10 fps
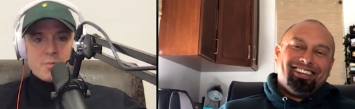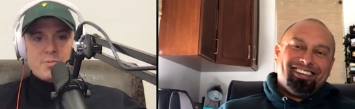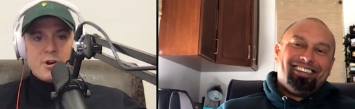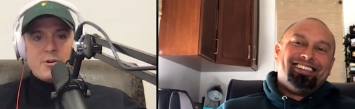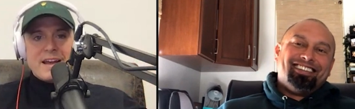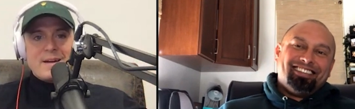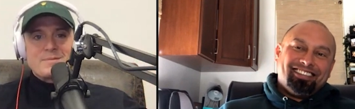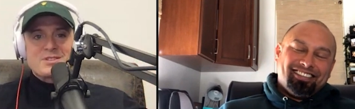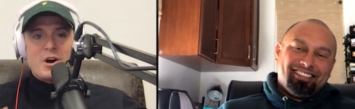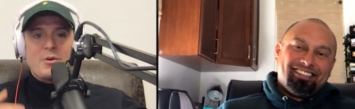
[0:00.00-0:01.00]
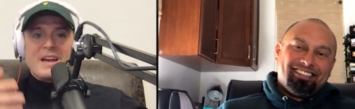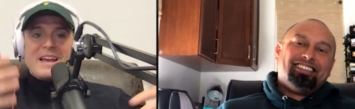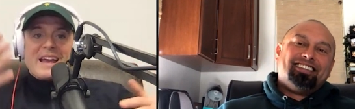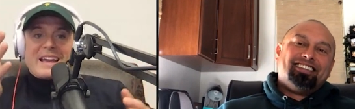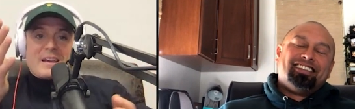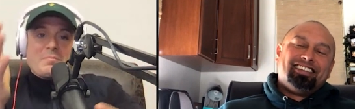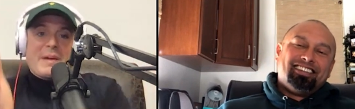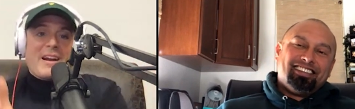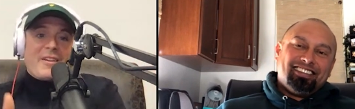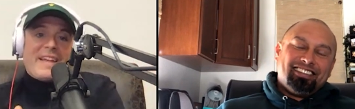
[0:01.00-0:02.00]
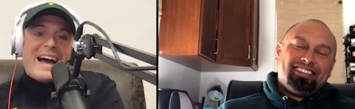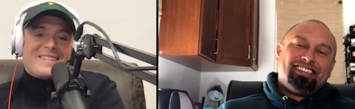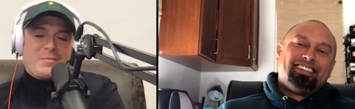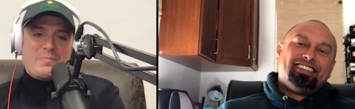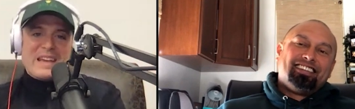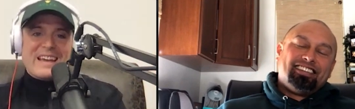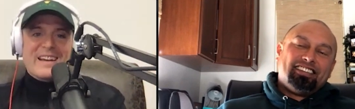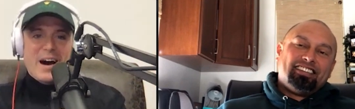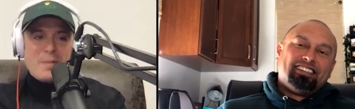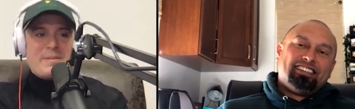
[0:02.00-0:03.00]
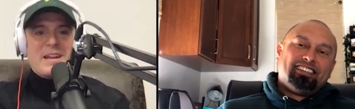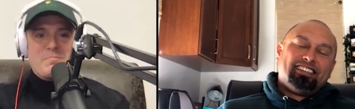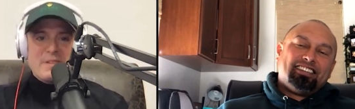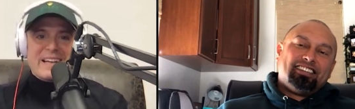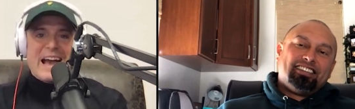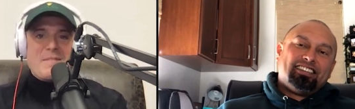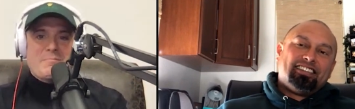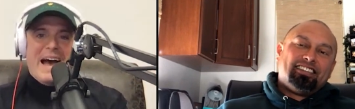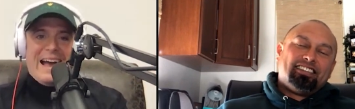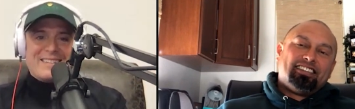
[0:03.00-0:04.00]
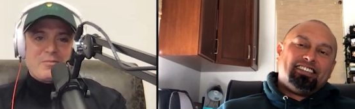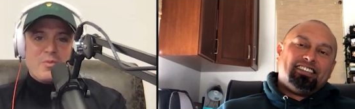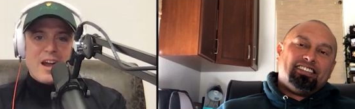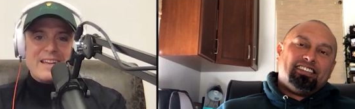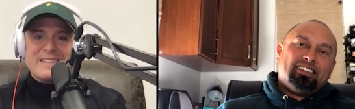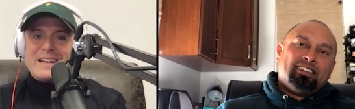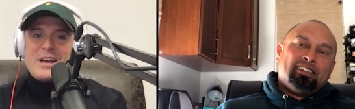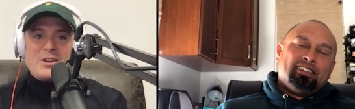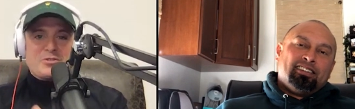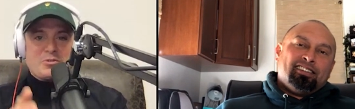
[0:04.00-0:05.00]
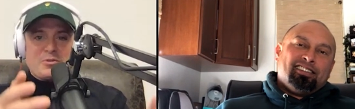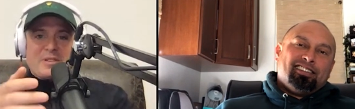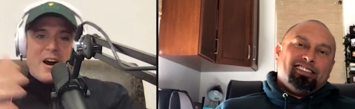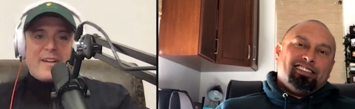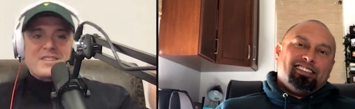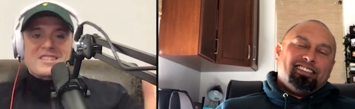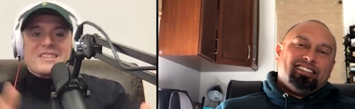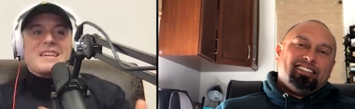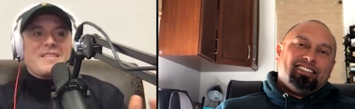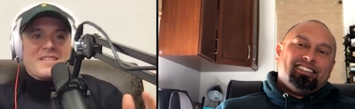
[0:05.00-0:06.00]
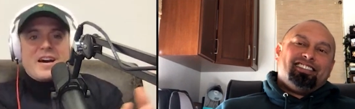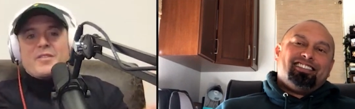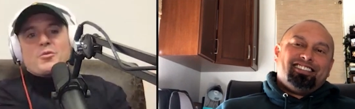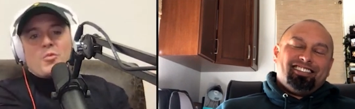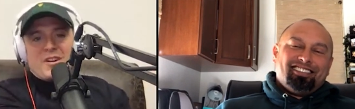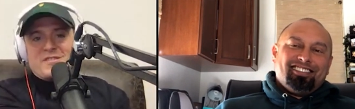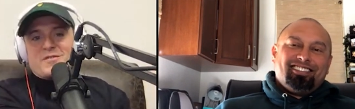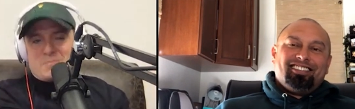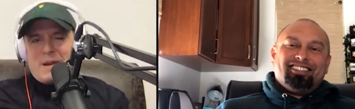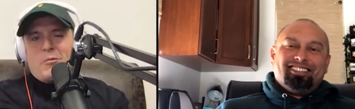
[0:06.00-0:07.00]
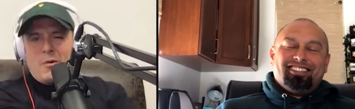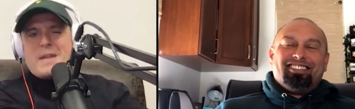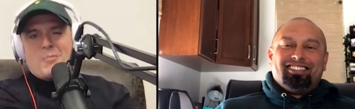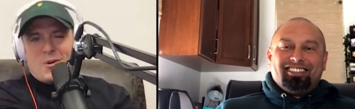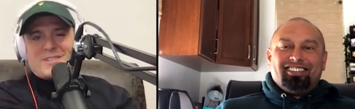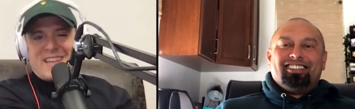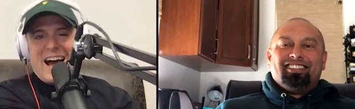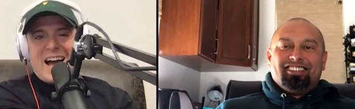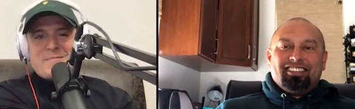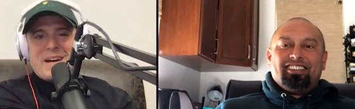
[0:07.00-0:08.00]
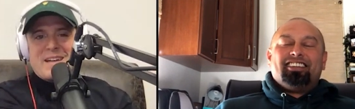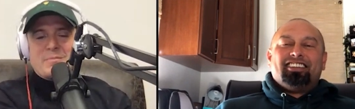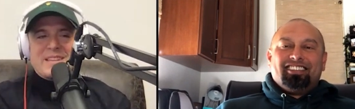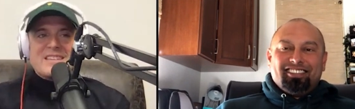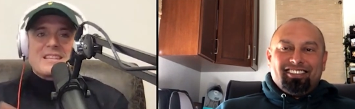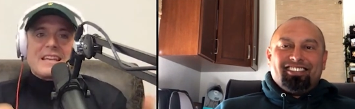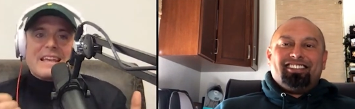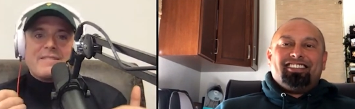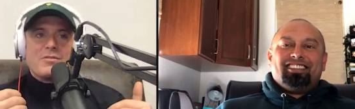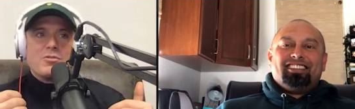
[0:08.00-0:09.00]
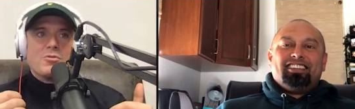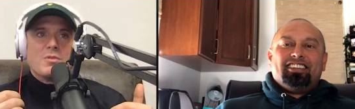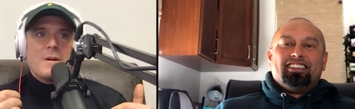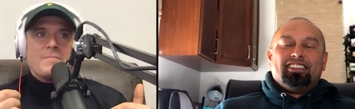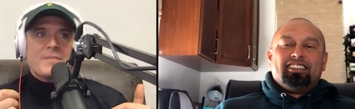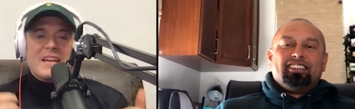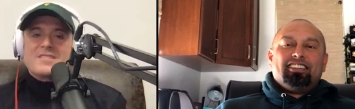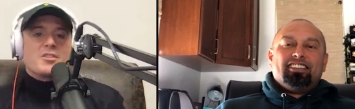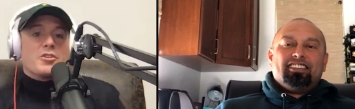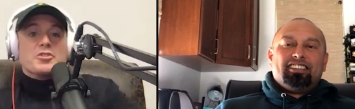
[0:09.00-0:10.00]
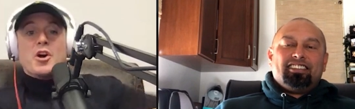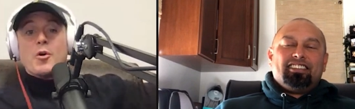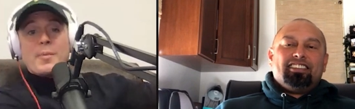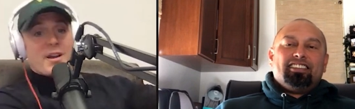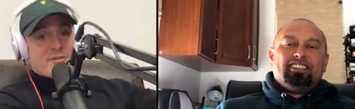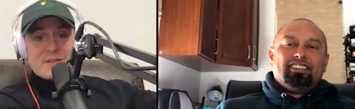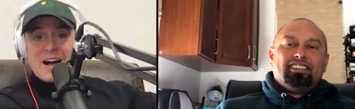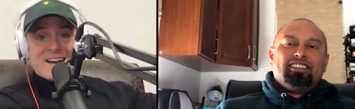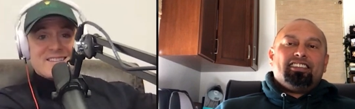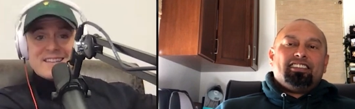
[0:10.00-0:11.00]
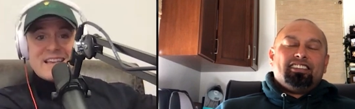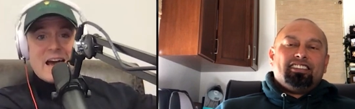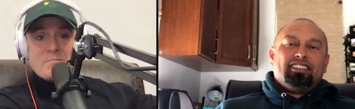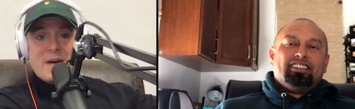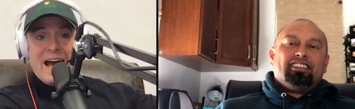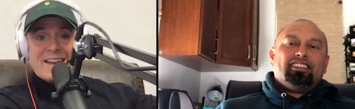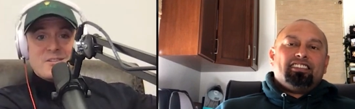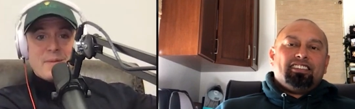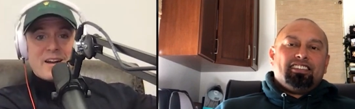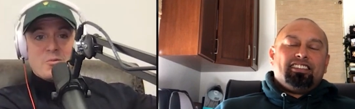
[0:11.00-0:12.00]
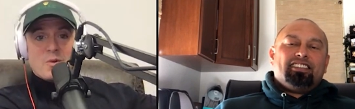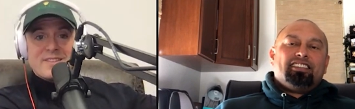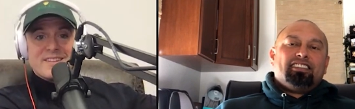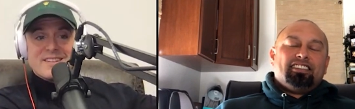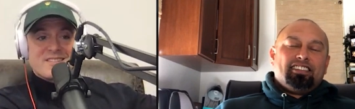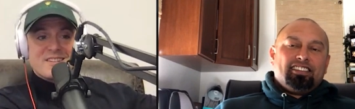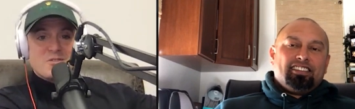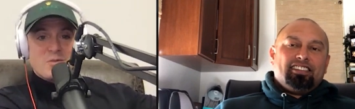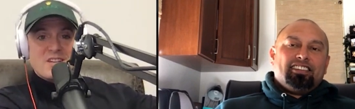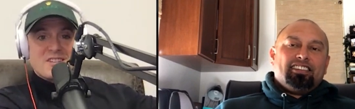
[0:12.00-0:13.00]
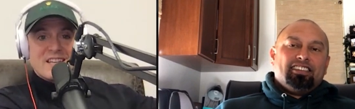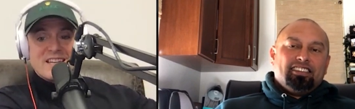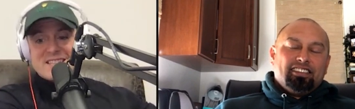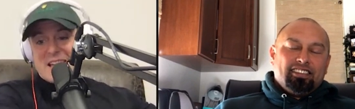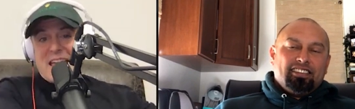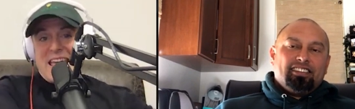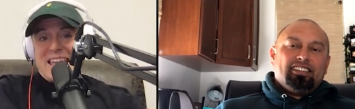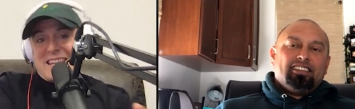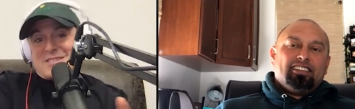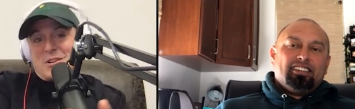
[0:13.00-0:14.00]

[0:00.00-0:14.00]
Speaker 1: pro-am. So compare that to being up at a big at bat, right? You obviously the other one you've spent way more time at, but does it give you, is there no butterflies in the at-bat, no matter what the situation is? And is there